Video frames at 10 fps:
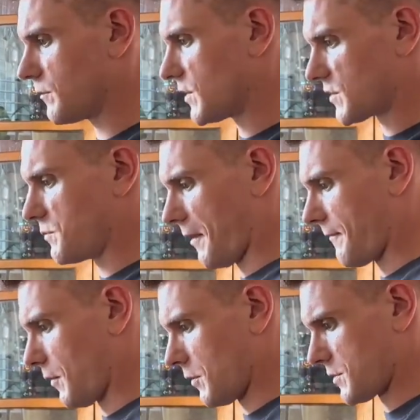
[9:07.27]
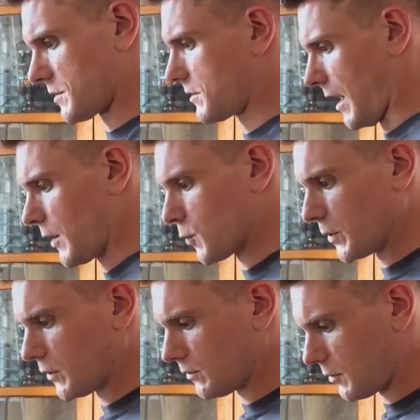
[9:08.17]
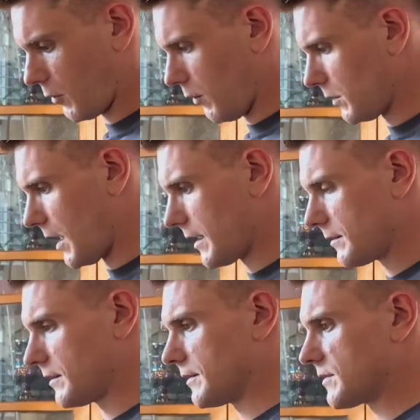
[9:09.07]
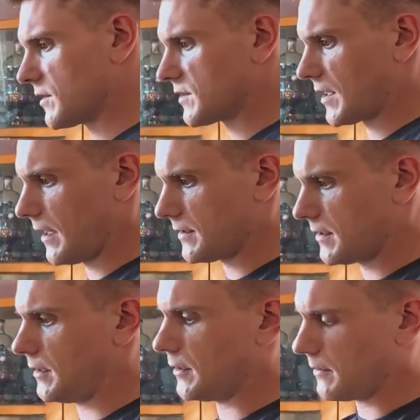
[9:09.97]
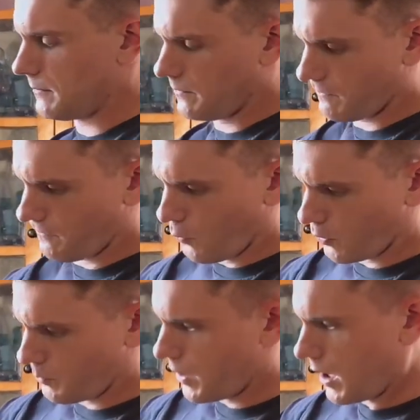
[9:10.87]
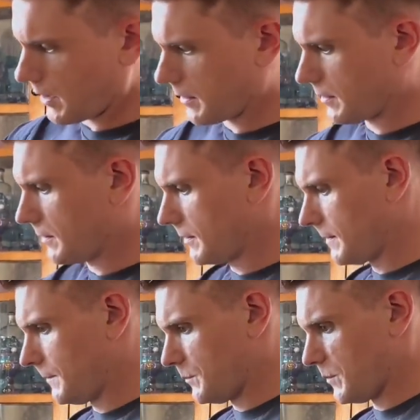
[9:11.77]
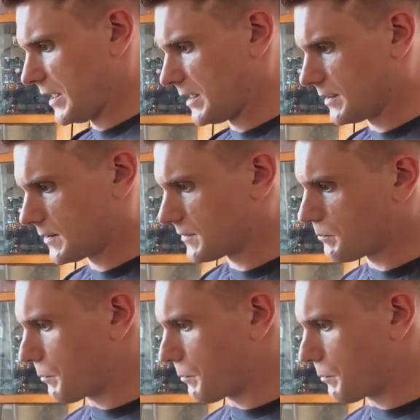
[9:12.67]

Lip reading: this is my first kind of real grow light. It's the Sansi 4-puck piece,